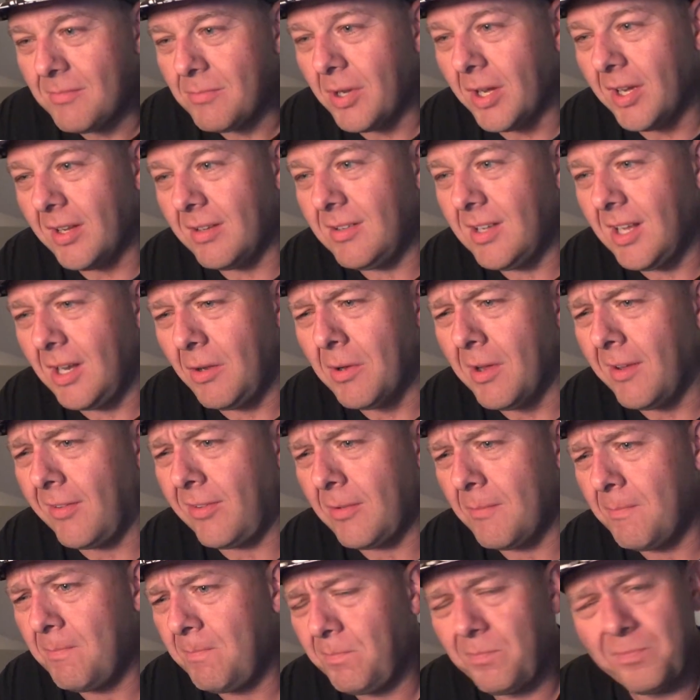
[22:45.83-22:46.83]
But
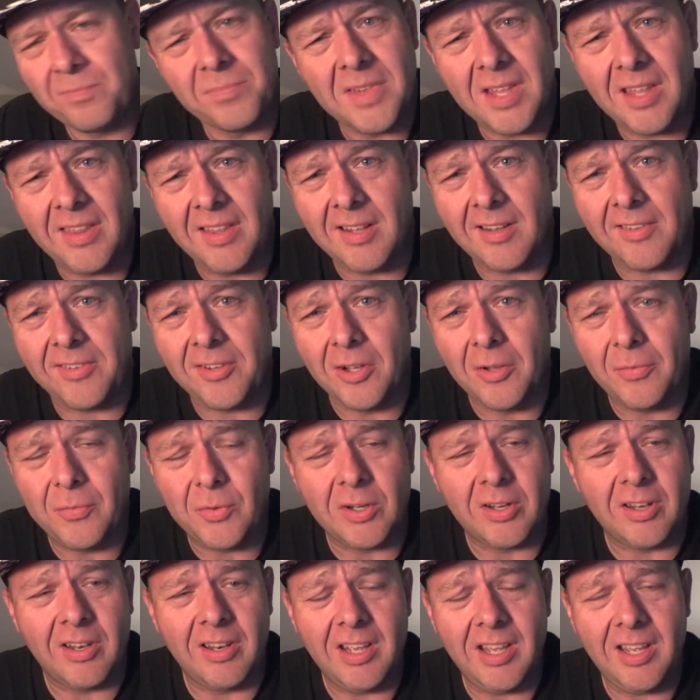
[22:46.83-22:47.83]
anyways, I think that's all
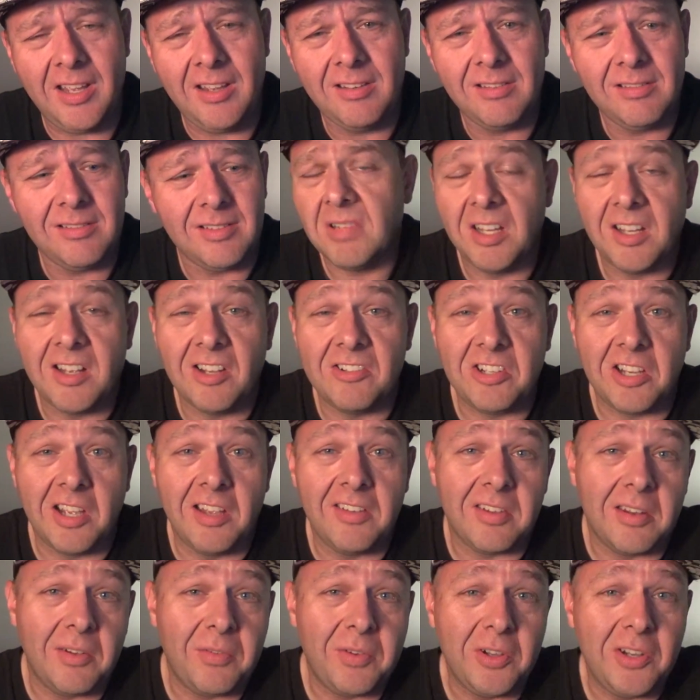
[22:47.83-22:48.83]
for today. I'll catch you
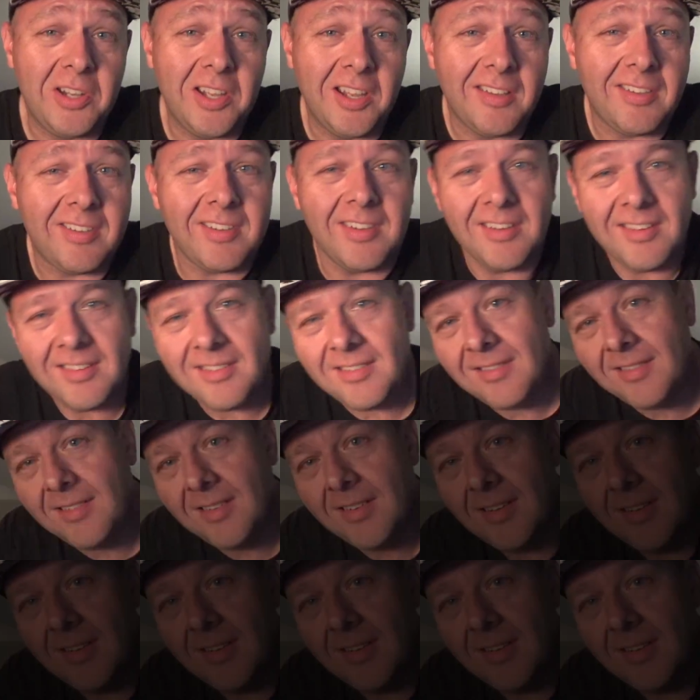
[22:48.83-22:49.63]
guys in a few days.